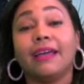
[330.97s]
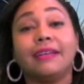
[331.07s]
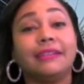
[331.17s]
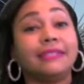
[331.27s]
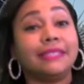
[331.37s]

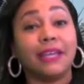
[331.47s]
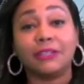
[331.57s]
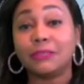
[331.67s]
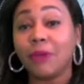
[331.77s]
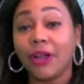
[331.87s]

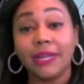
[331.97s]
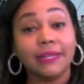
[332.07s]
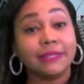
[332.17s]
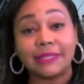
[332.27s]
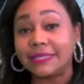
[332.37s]
Seller's
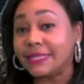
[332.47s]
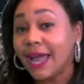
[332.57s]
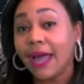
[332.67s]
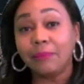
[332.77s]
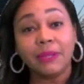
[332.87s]
market does
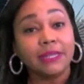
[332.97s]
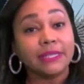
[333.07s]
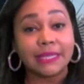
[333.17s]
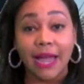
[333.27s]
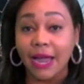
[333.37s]
not mean
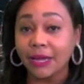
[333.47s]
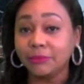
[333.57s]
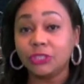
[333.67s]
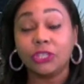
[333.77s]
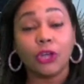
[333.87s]
the
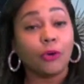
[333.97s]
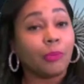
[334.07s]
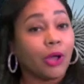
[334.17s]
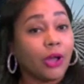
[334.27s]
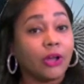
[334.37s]
time to
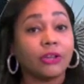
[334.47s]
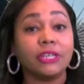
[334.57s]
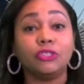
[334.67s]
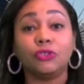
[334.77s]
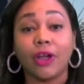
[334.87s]
lowball
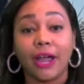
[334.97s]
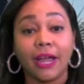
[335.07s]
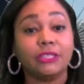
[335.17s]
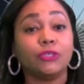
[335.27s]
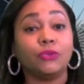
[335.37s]
and
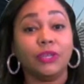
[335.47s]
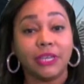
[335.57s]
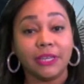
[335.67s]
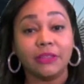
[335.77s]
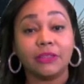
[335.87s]
try to
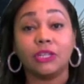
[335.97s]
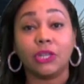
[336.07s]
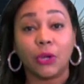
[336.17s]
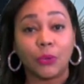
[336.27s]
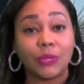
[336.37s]
get the
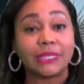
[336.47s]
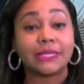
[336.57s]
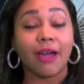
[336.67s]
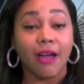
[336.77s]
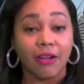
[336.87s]
lowest
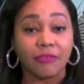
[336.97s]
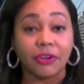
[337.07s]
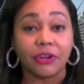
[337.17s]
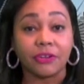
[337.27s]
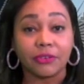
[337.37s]

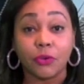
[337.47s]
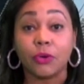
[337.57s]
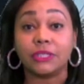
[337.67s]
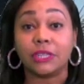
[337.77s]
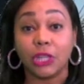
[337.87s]
offer
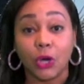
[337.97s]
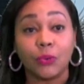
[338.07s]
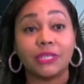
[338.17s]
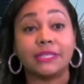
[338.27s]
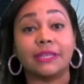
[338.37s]
or the
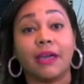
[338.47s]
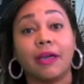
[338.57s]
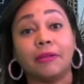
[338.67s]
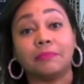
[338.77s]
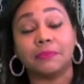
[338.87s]
lowest
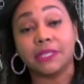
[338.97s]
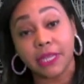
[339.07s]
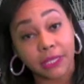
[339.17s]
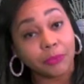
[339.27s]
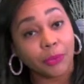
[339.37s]

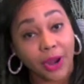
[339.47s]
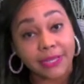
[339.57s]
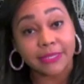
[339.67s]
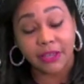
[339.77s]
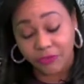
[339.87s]
selling
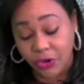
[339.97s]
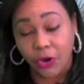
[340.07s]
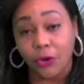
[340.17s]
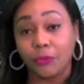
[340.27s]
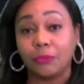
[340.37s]
price of your
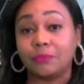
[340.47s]
home.